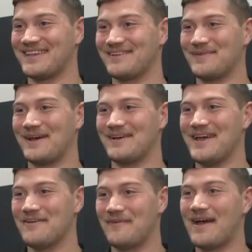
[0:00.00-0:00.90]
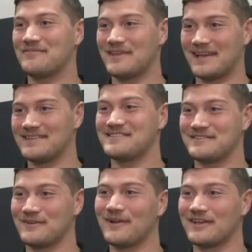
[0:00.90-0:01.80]
think about five seconds
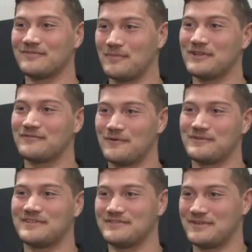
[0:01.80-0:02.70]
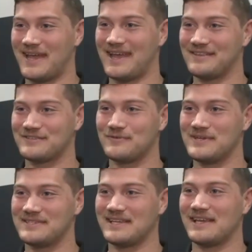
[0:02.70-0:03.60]
exerting as much force as you can,
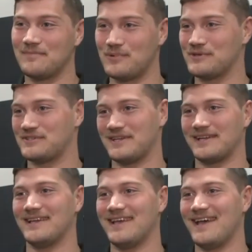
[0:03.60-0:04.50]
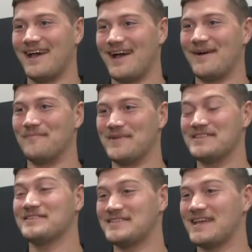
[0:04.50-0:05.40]
squeezing and pushing. Um,
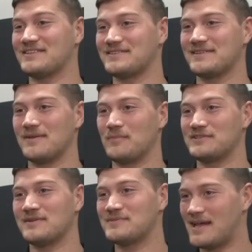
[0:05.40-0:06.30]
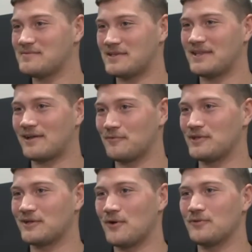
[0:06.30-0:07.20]
it's intense, but sometimes on like a
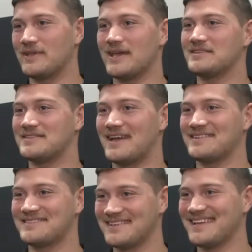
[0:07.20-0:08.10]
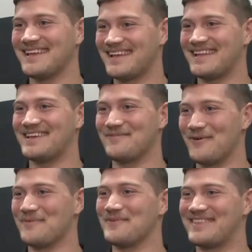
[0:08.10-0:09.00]
really cold day, it's nice. Get in
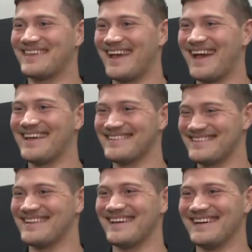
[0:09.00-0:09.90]
warm with the guys, you know.